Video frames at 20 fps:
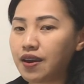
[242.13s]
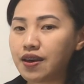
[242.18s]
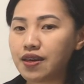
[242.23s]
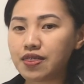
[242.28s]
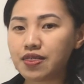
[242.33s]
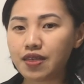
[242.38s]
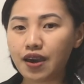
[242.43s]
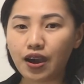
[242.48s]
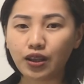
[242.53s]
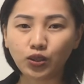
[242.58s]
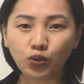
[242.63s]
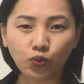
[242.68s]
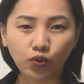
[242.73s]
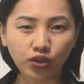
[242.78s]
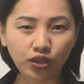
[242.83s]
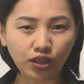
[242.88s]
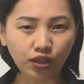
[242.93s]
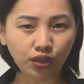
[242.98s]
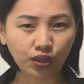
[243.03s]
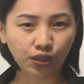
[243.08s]
That
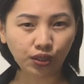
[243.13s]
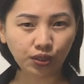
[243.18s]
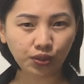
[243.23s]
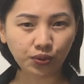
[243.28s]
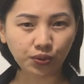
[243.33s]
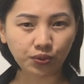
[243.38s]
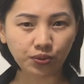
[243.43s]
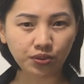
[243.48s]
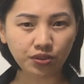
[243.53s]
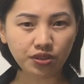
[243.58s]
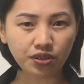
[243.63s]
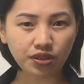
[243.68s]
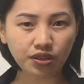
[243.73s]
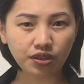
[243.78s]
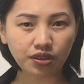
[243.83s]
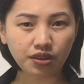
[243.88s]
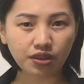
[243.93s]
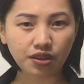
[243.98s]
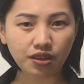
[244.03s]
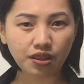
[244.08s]
would include
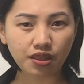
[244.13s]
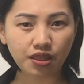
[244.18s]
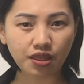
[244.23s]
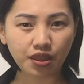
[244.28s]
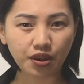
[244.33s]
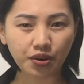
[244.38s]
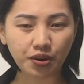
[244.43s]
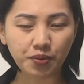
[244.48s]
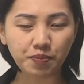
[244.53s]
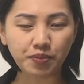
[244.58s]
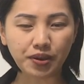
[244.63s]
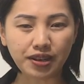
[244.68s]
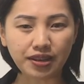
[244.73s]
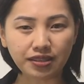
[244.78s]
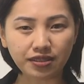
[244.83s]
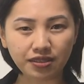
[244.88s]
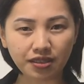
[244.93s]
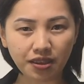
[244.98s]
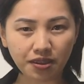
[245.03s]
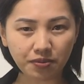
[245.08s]
their
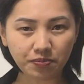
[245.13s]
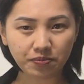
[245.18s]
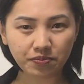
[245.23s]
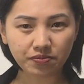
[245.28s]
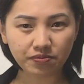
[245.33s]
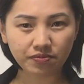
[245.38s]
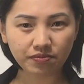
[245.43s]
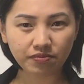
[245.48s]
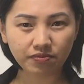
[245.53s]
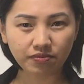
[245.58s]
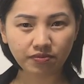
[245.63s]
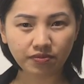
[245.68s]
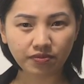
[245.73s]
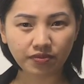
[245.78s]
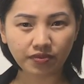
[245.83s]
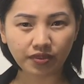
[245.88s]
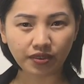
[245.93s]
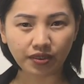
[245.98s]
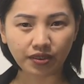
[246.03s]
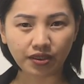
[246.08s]
ability,
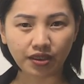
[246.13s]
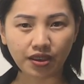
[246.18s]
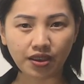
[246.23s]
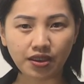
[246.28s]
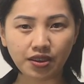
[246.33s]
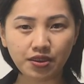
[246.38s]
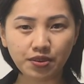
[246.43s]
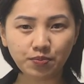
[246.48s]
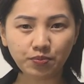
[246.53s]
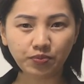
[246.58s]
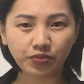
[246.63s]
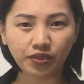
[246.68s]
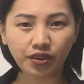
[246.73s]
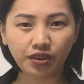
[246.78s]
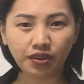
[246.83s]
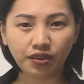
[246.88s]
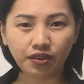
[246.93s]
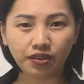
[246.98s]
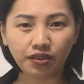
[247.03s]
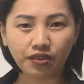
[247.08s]
okay,
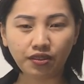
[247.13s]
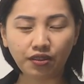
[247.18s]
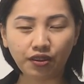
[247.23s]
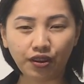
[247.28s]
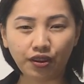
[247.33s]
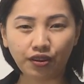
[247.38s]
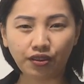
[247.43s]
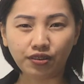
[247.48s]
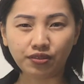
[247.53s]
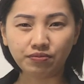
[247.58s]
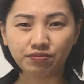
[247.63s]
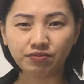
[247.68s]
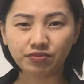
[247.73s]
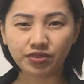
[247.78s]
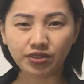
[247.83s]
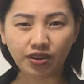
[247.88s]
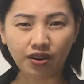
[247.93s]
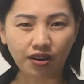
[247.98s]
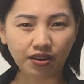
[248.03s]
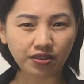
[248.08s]
their
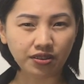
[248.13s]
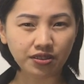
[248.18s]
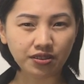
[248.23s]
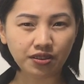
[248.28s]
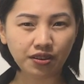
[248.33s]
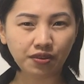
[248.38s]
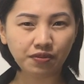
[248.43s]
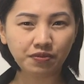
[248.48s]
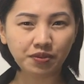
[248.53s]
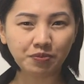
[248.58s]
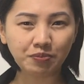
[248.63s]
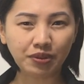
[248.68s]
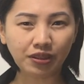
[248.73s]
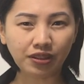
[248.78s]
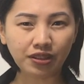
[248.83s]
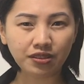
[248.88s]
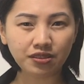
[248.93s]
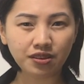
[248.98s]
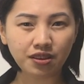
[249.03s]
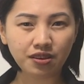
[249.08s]
cognitive
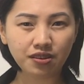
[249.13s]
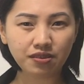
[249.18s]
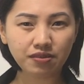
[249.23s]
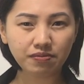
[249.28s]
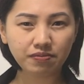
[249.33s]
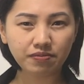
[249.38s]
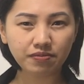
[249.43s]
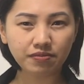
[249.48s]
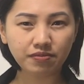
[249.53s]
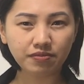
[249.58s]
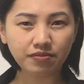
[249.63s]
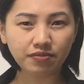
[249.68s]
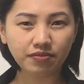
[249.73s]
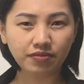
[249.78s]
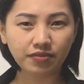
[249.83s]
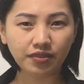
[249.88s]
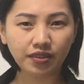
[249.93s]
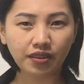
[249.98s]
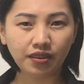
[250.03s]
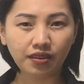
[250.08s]
ability,
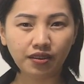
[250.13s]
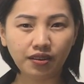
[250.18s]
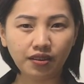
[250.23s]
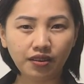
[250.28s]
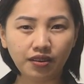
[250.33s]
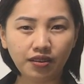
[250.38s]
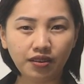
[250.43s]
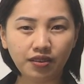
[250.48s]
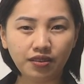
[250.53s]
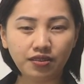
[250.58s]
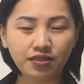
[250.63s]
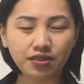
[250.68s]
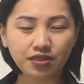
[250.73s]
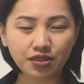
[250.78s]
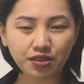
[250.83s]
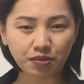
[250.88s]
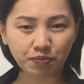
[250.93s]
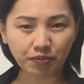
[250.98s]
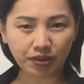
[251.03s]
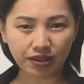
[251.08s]

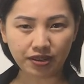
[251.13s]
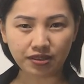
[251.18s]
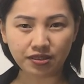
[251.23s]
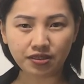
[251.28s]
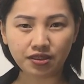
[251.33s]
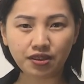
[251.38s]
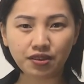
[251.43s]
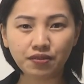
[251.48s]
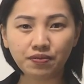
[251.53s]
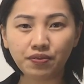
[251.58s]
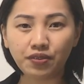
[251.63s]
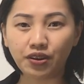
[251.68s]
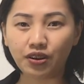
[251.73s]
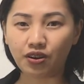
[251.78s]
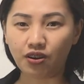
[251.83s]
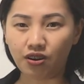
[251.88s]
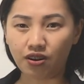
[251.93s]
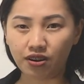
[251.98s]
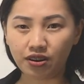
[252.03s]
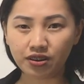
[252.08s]
disability if there
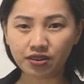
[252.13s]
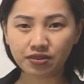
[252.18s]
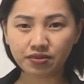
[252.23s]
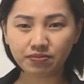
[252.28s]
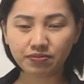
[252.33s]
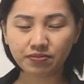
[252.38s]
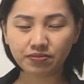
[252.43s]
are,